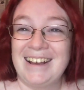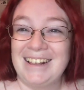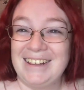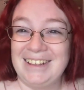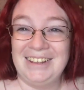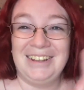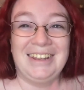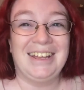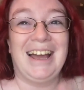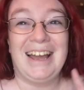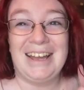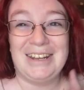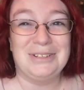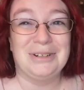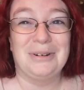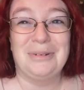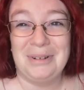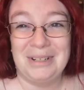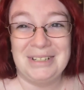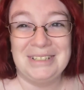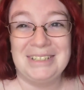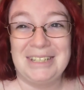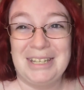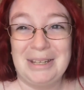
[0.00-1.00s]
clearly I
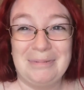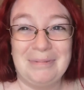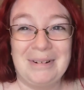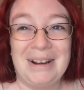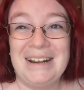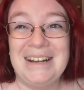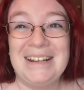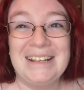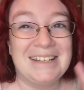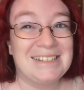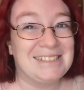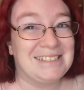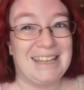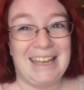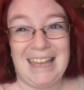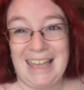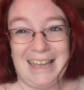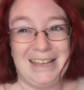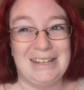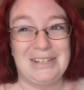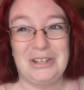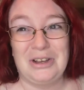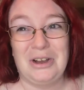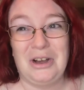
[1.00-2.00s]
don't need to keep writing because I
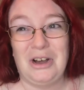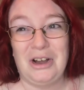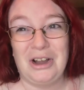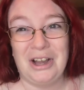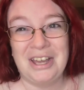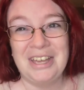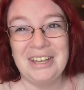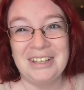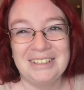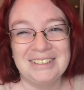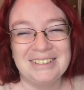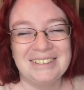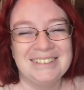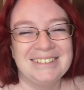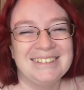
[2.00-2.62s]
can't talk.